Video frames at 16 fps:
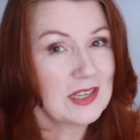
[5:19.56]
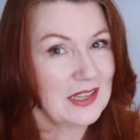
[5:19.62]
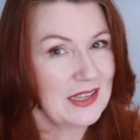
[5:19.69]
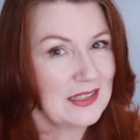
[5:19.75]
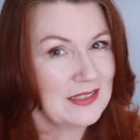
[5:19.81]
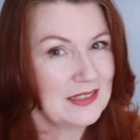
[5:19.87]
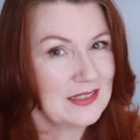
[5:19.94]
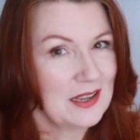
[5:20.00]
I
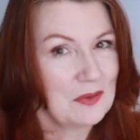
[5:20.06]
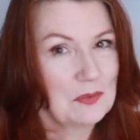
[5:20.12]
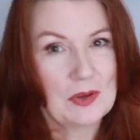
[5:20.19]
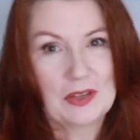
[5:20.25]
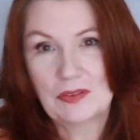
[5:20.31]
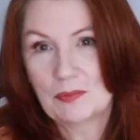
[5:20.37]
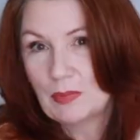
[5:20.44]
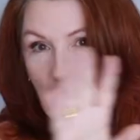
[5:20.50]
ended up
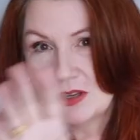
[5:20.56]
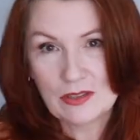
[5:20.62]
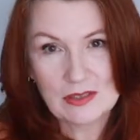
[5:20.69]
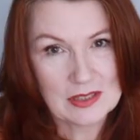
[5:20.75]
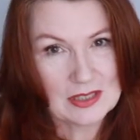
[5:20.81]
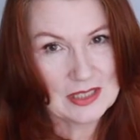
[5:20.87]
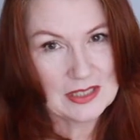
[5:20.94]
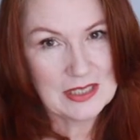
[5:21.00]
with,
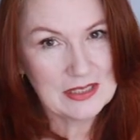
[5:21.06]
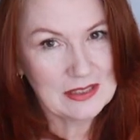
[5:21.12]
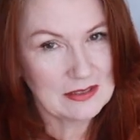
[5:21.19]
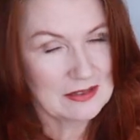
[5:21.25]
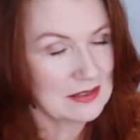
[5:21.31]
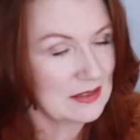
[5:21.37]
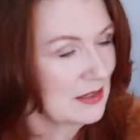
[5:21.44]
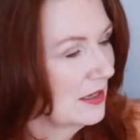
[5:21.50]
because this
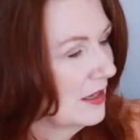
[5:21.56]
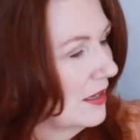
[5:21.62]
isn't